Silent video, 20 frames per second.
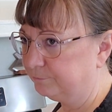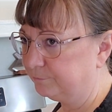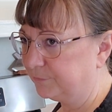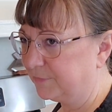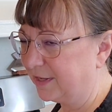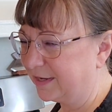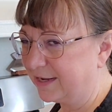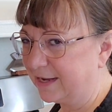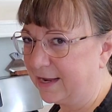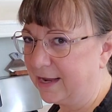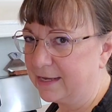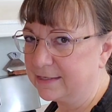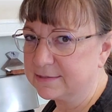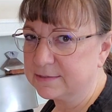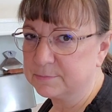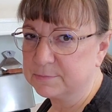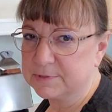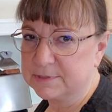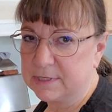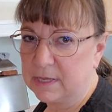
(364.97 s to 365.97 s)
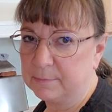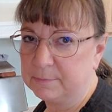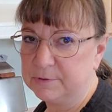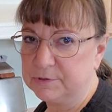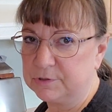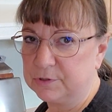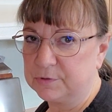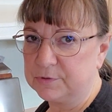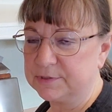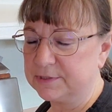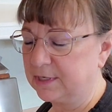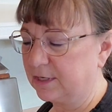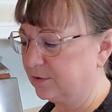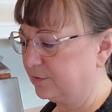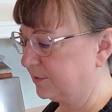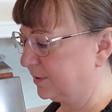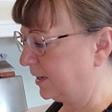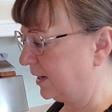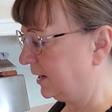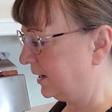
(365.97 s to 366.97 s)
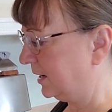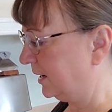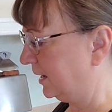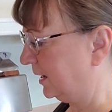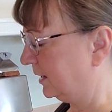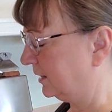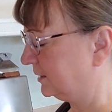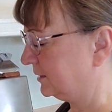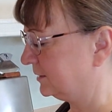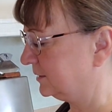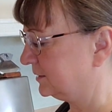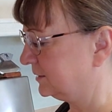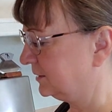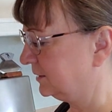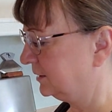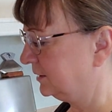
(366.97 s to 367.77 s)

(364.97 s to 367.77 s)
Like I had some sloppy joes the other day, and